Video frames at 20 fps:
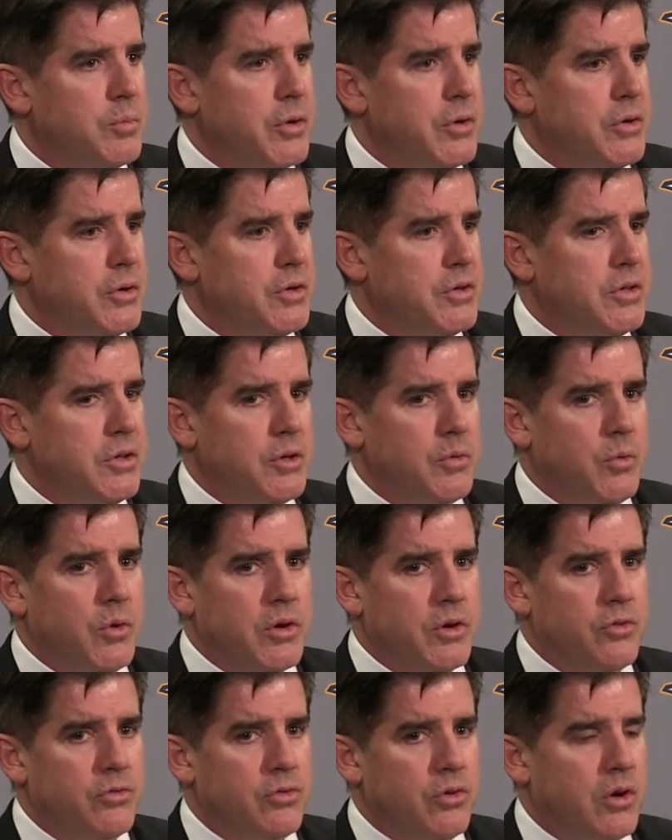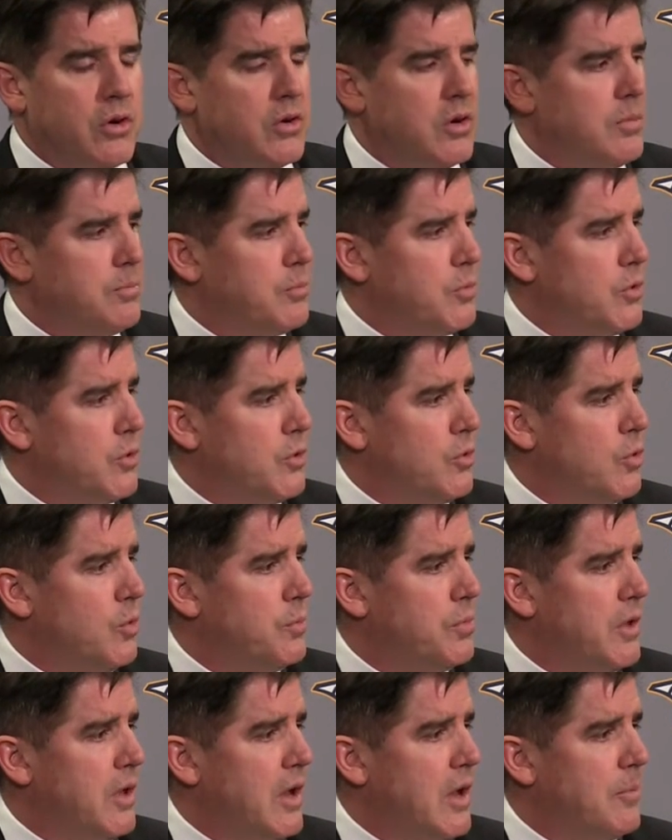period that you want to draw up or you
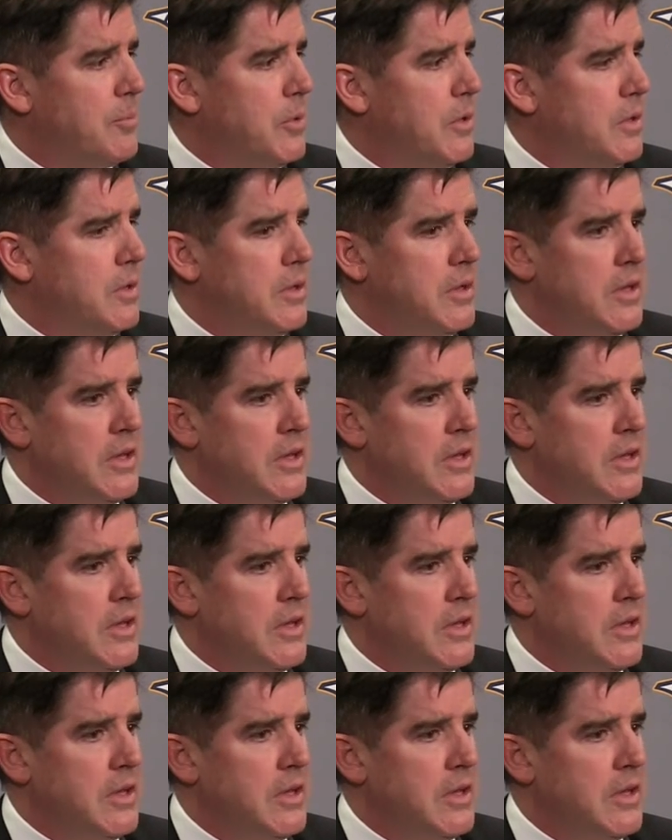hope to happen.